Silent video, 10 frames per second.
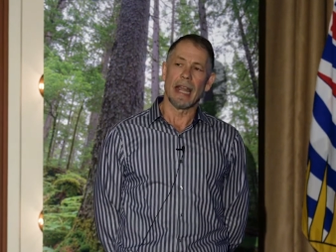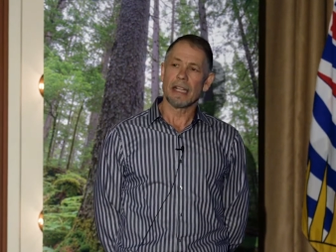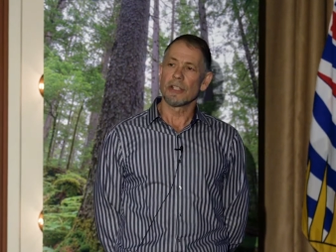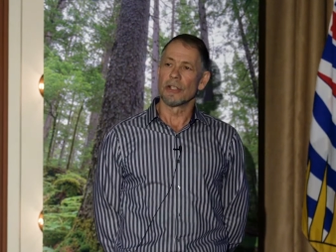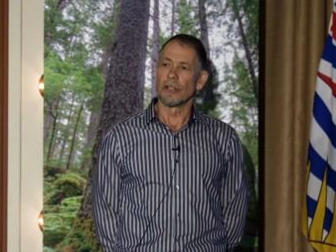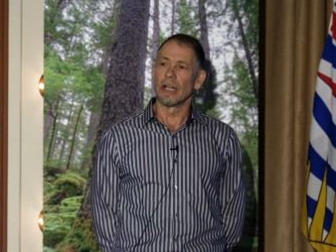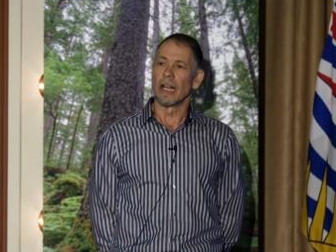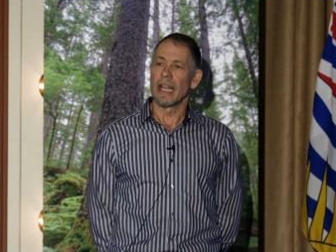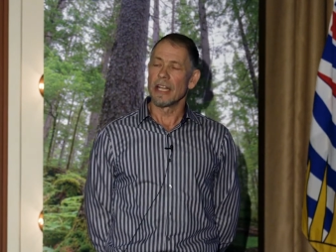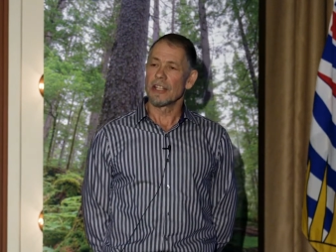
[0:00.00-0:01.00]

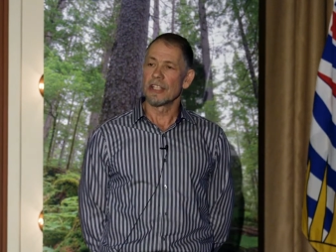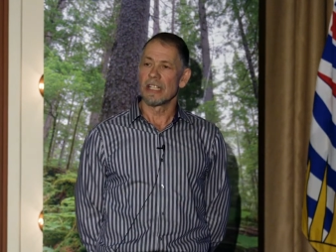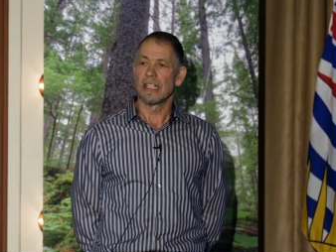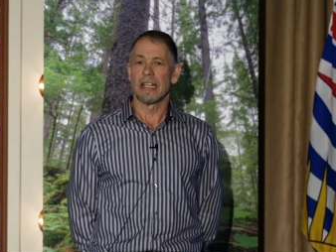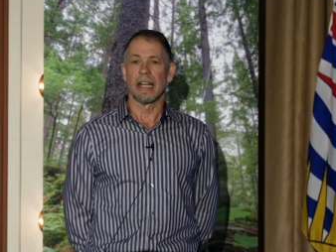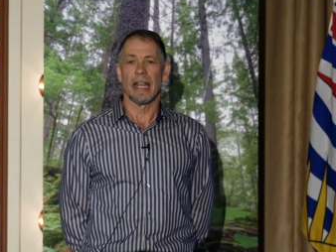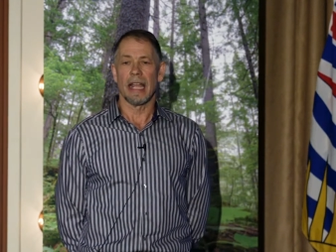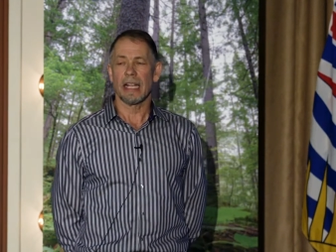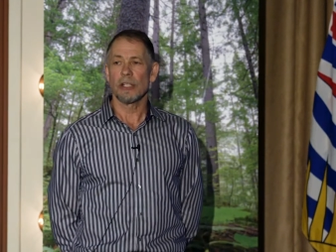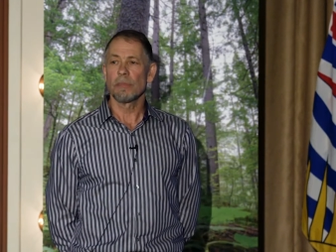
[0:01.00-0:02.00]
external agencies and
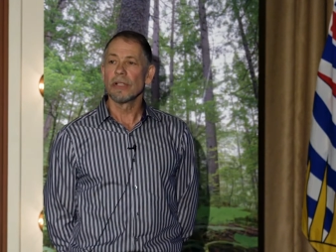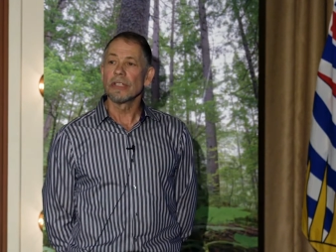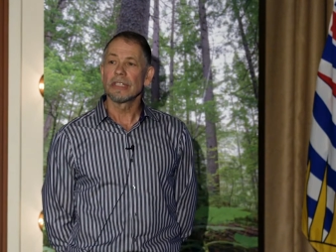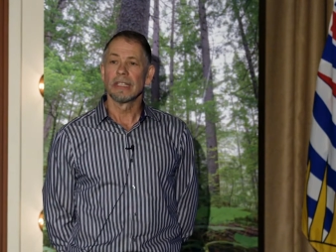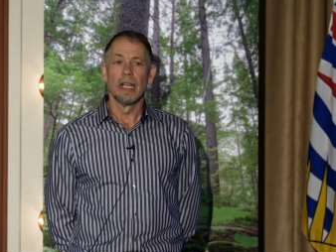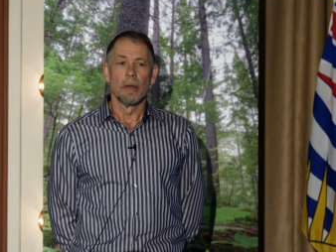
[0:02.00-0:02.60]
experts